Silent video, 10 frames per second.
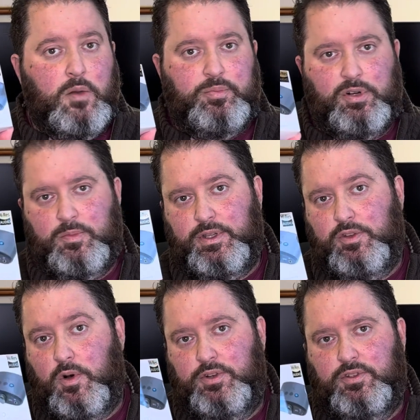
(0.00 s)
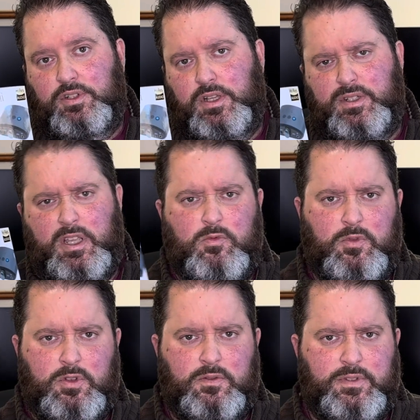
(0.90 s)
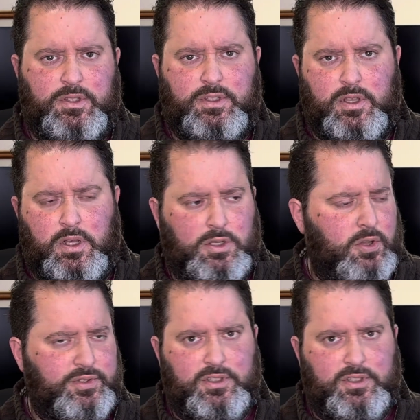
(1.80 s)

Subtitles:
Probably quite a good idea when we've got this cost